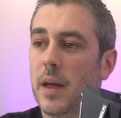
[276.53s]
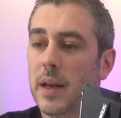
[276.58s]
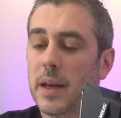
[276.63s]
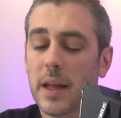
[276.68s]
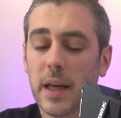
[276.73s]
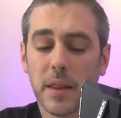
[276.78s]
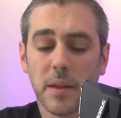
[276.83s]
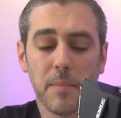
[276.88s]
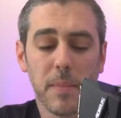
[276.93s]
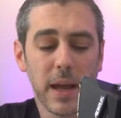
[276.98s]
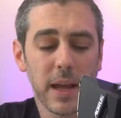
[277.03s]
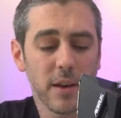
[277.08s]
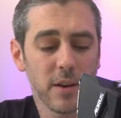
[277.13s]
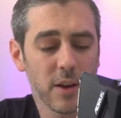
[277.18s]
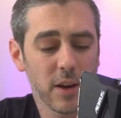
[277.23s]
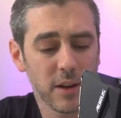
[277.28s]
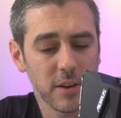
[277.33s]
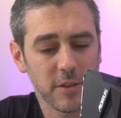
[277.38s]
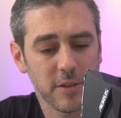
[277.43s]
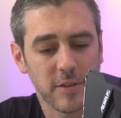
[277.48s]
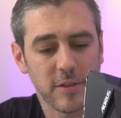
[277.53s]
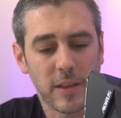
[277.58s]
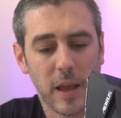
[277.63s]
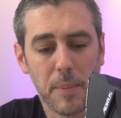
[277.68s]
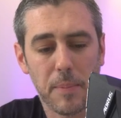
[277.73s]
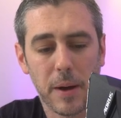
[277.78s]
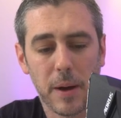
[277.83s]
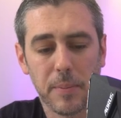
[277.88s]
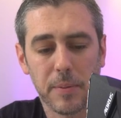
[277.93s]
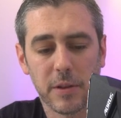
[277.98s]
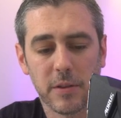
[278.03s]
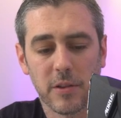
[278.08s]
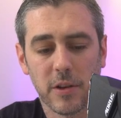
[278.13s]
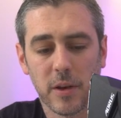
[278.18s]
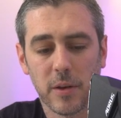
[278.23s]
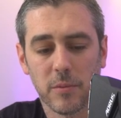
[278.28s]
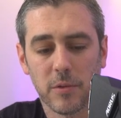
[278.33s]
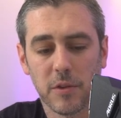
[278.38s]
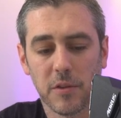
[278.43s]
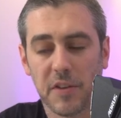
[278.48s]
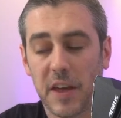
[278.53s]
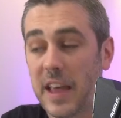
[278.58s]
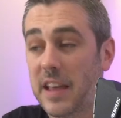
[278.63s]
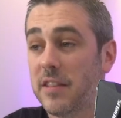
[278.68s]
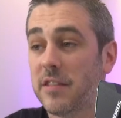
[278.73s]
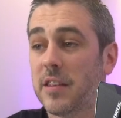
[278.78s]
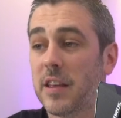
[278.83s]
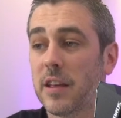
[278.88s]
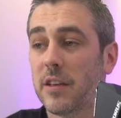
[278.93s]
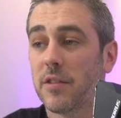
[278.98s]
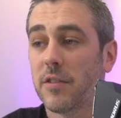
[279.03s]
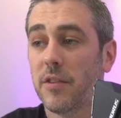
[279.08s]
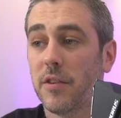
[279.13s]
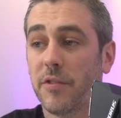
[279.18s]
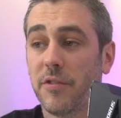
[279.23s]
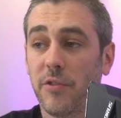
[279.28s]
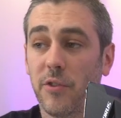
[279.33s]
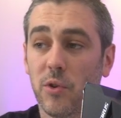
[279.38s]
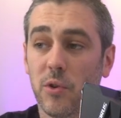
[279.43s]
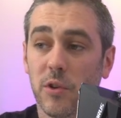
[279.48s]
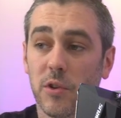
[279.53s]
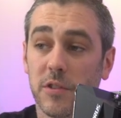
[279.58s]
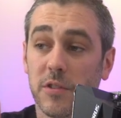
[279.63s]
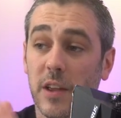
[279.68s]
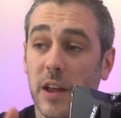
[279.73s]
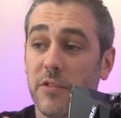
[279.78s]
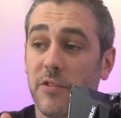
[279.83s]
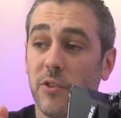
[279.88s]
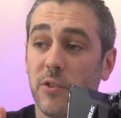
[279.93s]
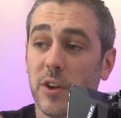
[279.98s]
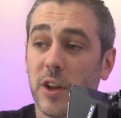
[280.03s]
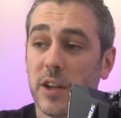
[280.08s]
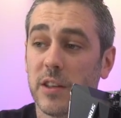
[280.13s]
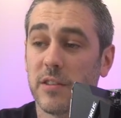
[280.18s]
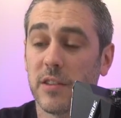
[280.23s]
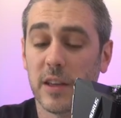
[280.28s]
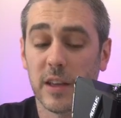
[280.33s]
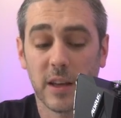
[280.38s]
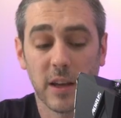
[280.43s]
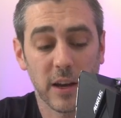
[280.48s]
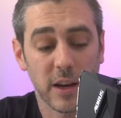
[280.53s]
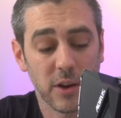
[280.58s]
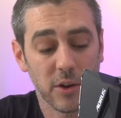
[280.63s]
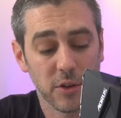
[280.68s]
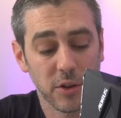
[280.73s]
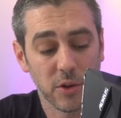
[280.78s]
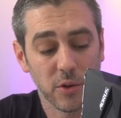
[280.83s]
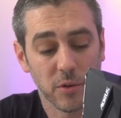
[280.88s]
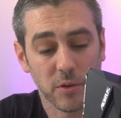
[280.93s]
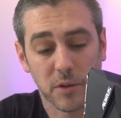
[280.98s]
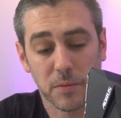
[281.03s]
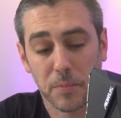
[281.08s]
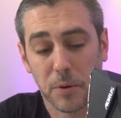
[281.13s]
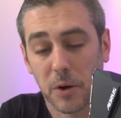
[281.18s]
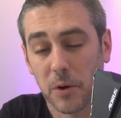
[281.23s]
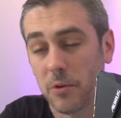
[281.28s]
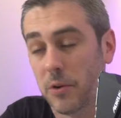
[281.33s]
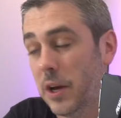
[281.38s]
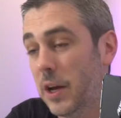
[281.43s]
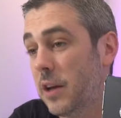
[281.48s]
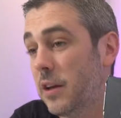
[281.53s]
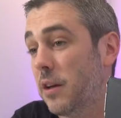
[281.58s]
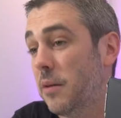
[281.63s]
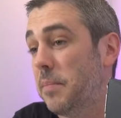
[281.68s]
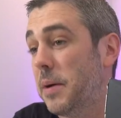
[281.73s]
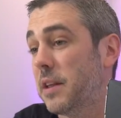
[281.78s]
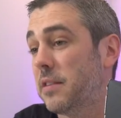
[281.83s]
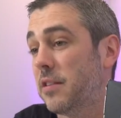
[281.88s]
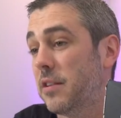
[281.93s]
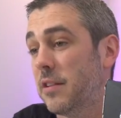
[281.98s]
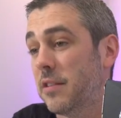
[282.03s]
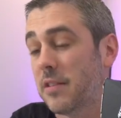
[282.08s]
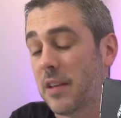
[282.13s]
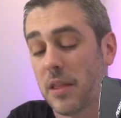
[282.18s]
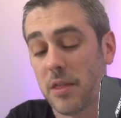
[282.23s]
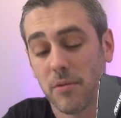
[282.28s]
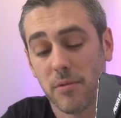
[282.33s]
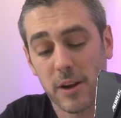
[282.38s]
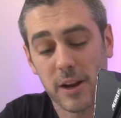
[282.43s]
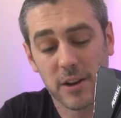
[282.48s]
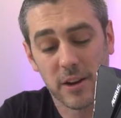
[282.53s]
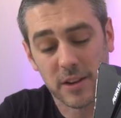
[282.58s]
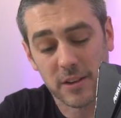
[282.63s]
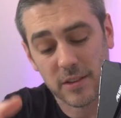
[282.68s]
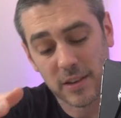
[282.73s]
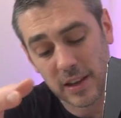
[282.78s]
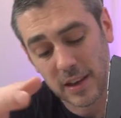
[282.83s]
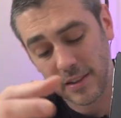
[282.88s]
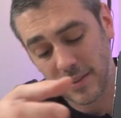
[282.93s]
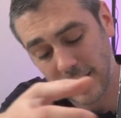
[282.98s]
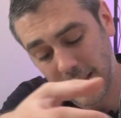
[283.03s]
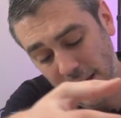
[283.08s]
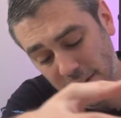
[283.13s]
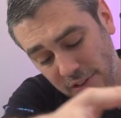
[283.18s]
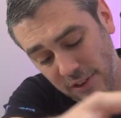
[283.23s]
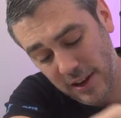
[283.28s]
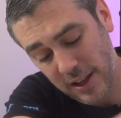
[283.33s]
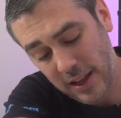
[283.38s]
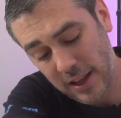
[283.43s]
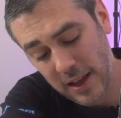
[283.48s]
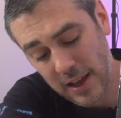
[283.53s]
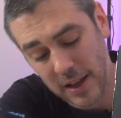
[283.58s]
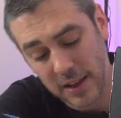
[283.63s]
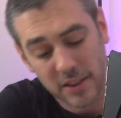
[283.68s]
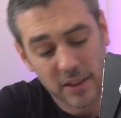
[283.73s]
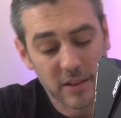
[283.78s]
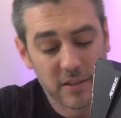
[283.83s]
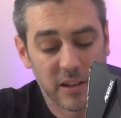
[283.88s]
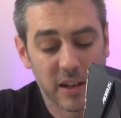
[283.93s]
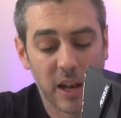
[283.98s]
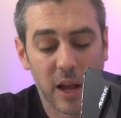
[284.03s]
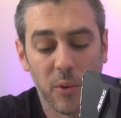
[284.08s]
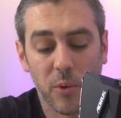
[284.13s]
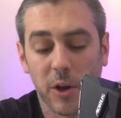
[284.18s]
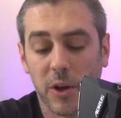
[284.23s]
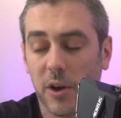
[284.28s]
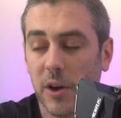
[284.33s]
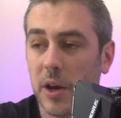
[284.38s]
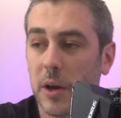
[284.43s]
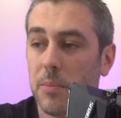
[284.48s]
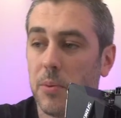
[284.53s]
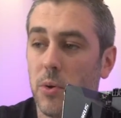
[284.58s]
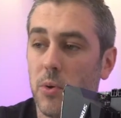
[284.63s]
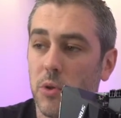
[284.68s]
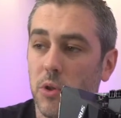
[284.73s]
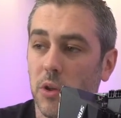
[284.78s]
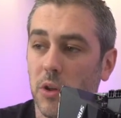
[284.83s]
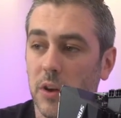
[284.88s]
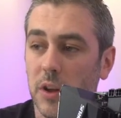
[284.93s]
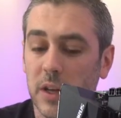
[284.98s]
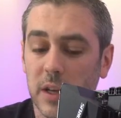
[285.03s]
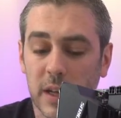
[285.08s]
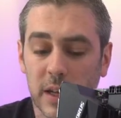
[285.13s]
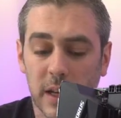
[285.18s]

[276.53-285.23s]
Now, the main kind of step up in terms of heat sinks for Z490 uh, on the Aorus Pro compared to the Z390 is definitely this lower kind of portion.